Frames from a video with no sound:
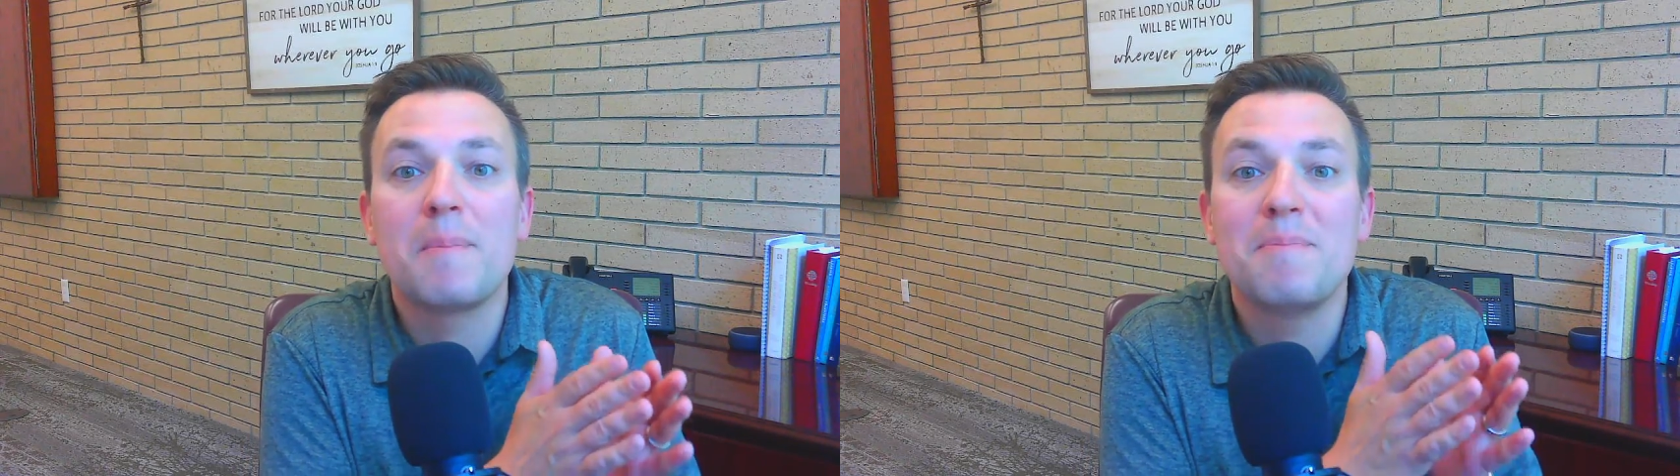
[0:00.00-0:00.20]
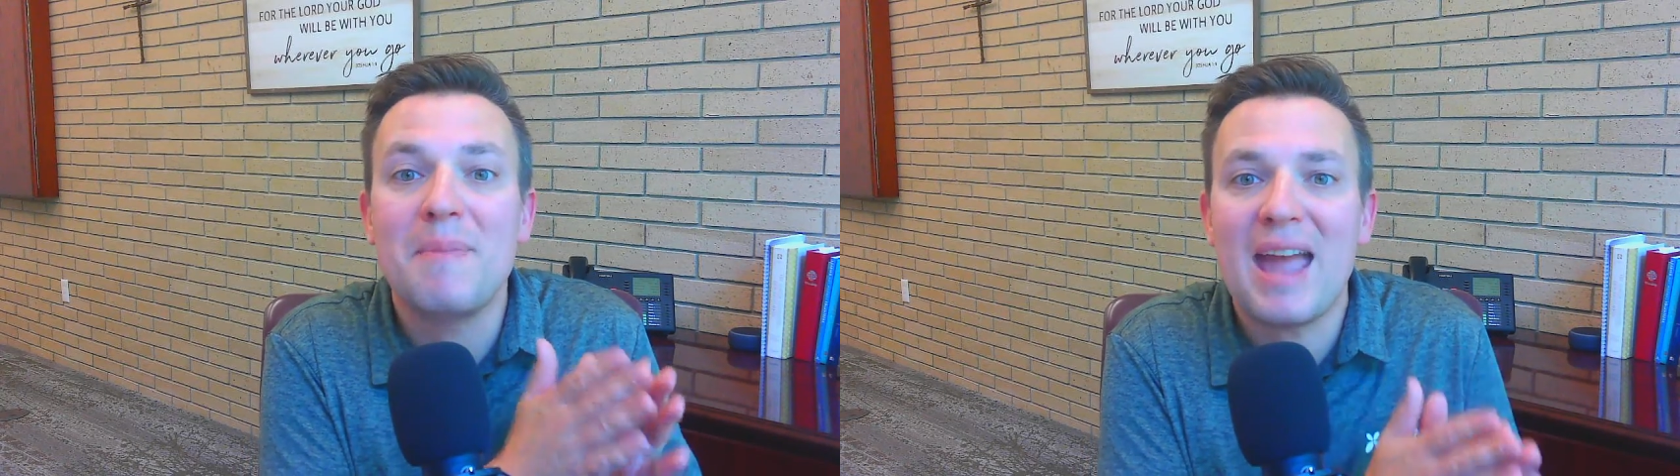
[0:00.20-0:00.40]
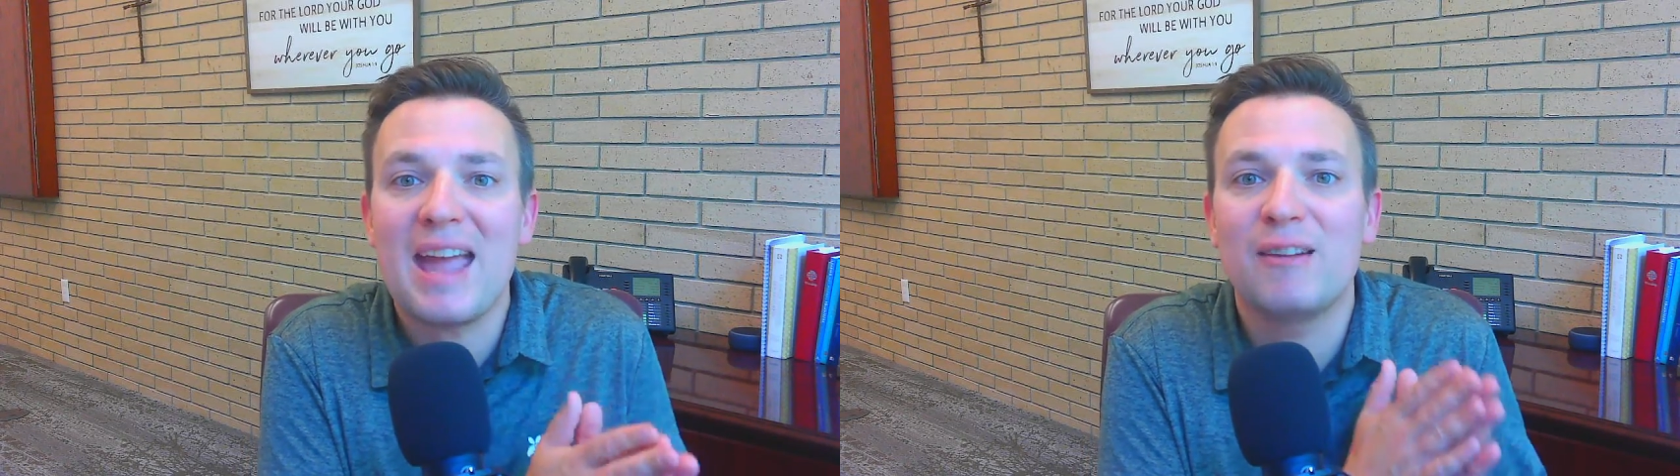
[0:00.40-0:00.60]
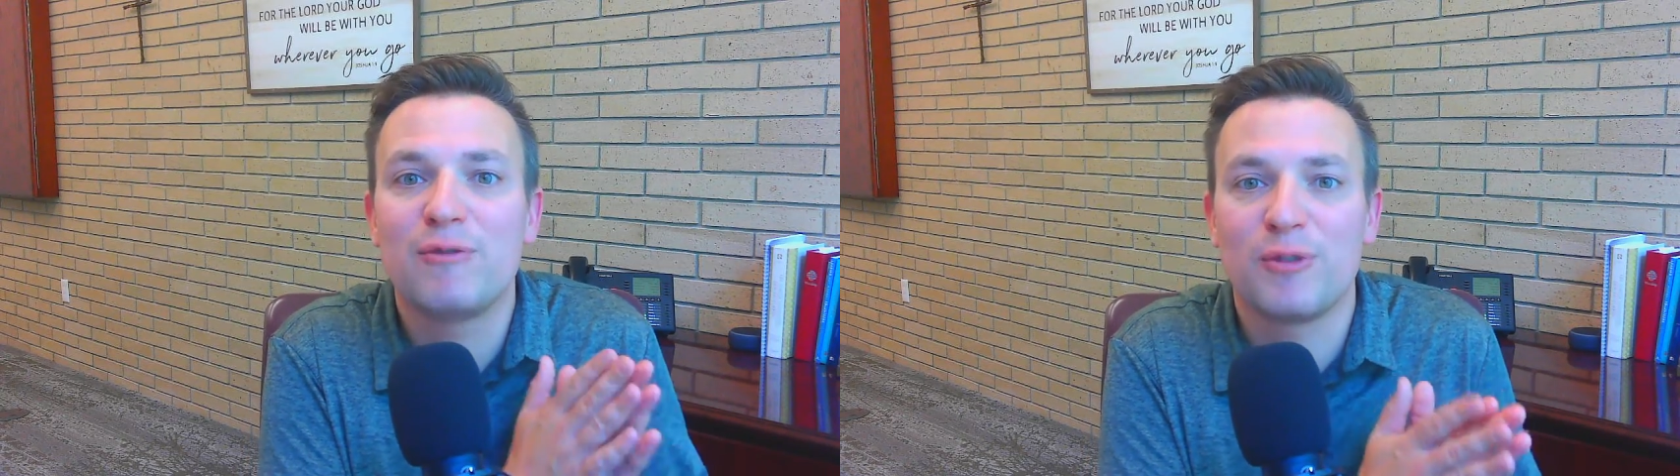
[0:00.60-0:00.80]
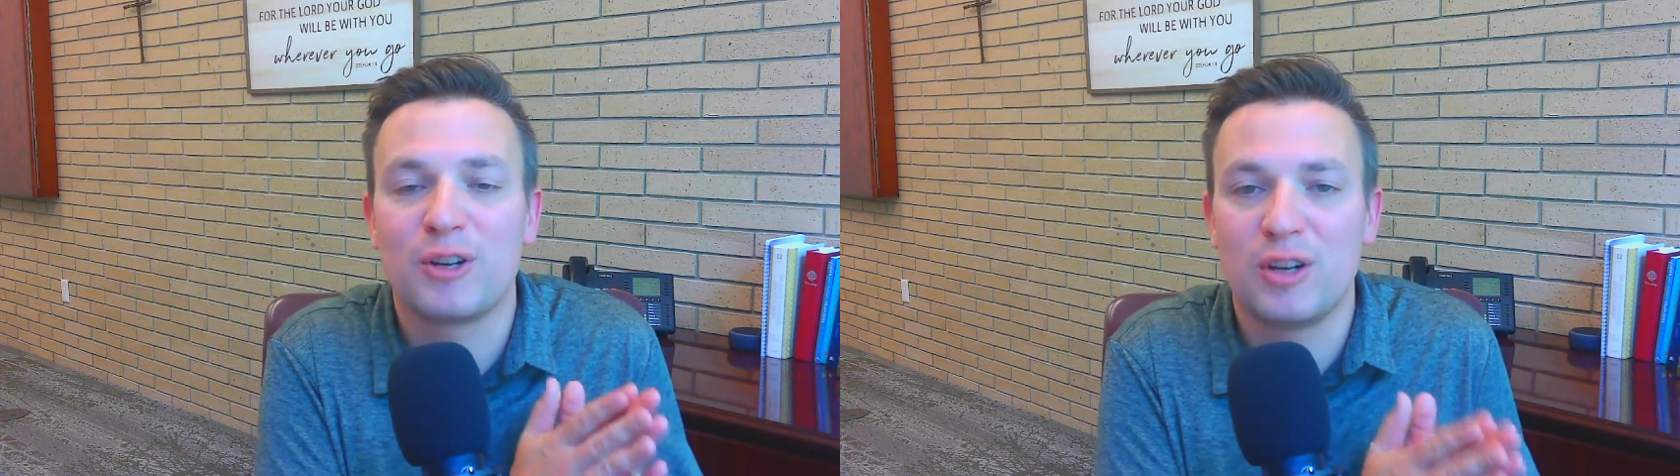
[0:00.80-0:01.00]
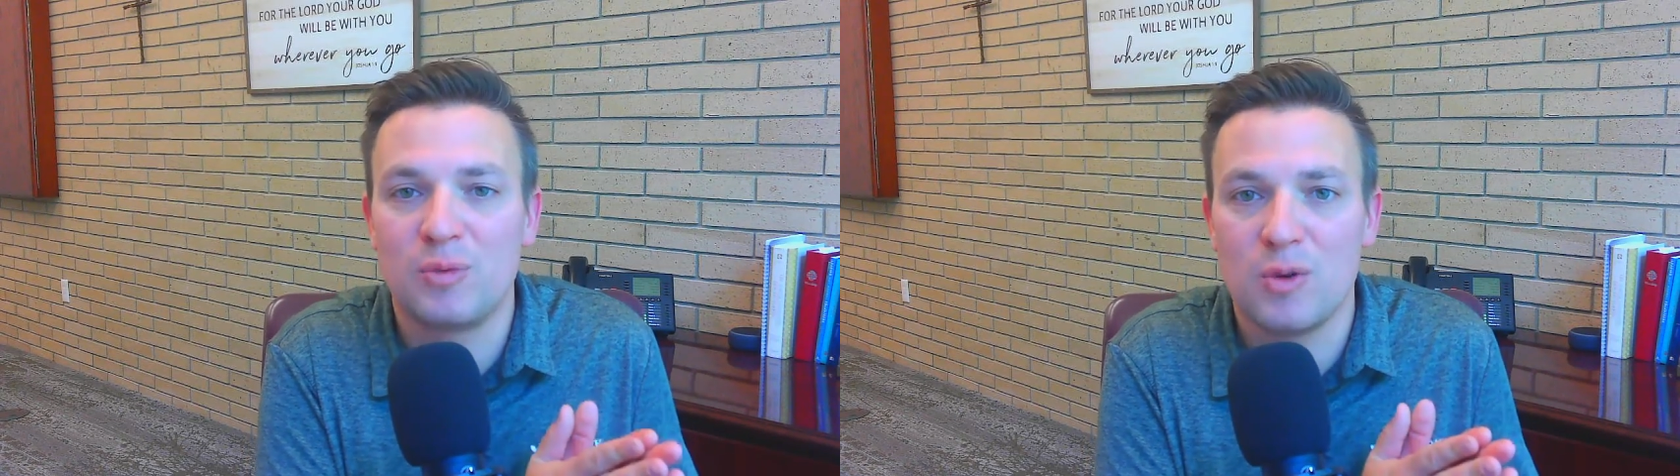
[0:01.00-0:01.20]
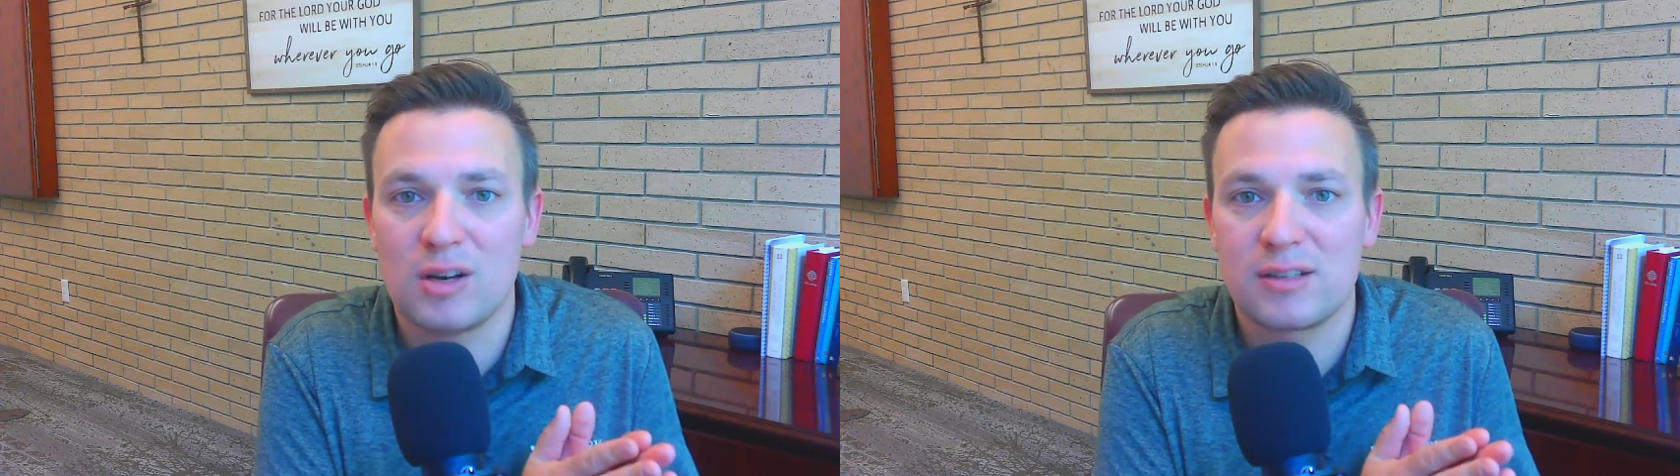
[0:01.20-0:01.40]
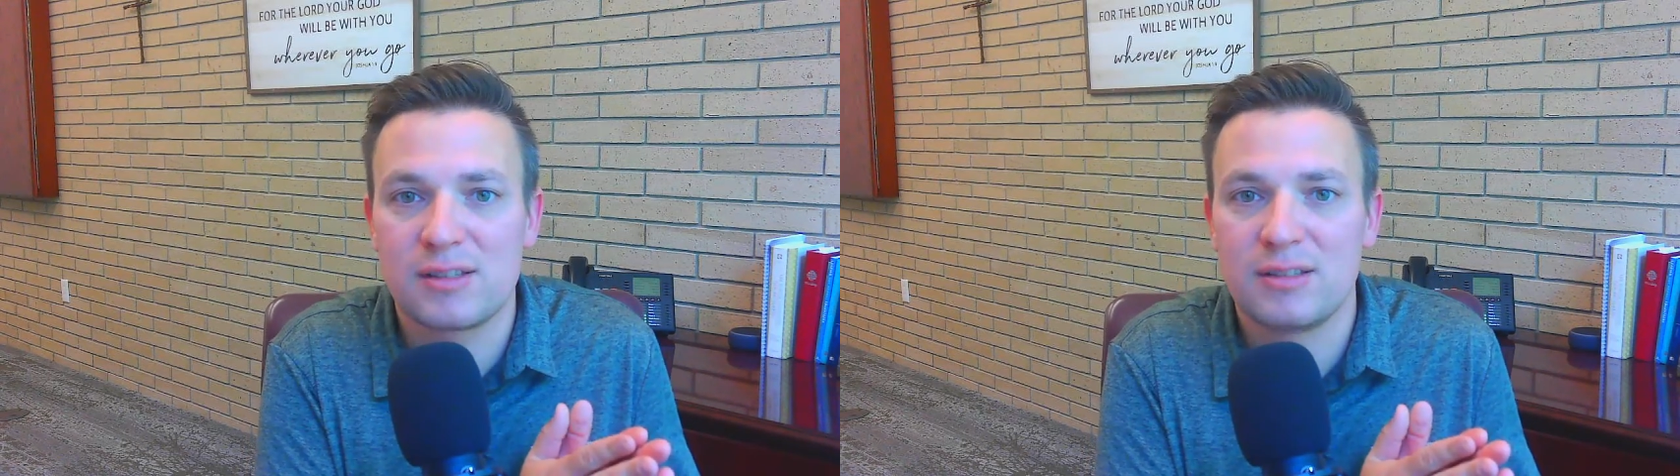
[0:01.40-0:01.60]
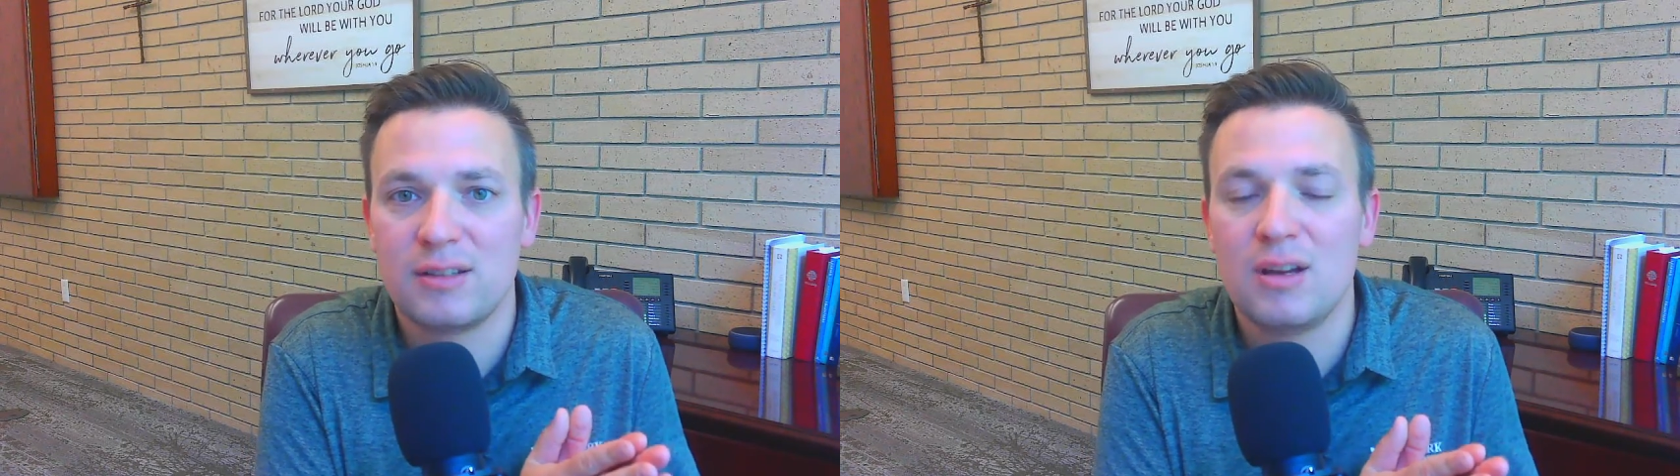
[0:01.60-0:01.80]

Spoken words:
made for good works.